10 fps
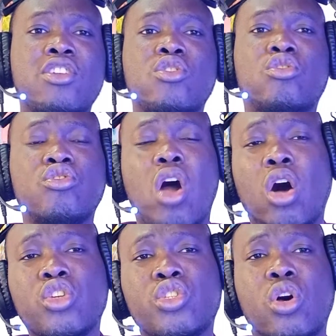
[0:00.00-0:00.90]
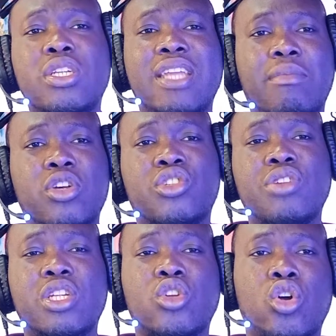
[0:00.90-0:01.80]
You could also
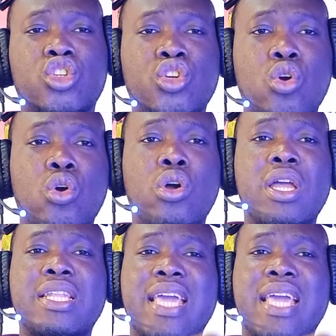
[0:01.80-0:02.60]
demonstrate or show